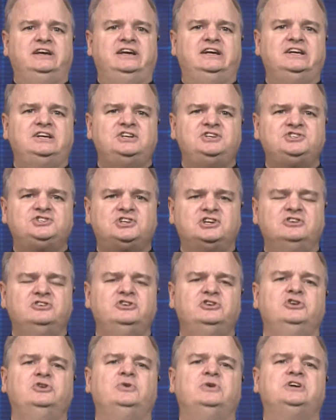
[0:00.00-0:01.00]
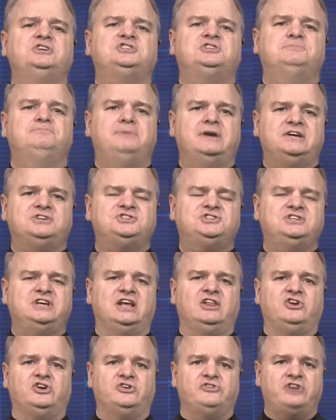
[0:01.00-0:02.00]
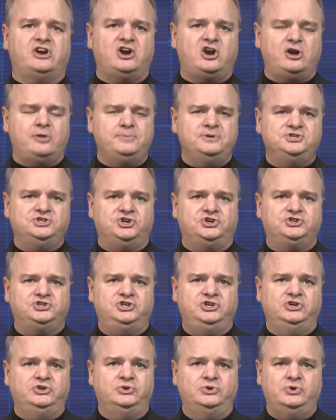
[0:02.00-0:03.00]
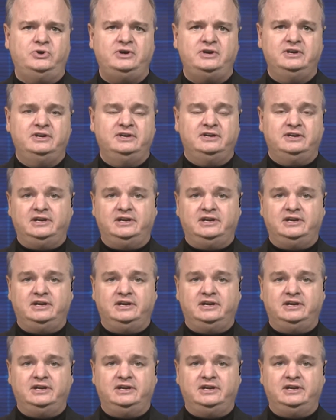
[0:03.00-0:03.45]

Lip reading: his newest bestseller, The Harbinger 2,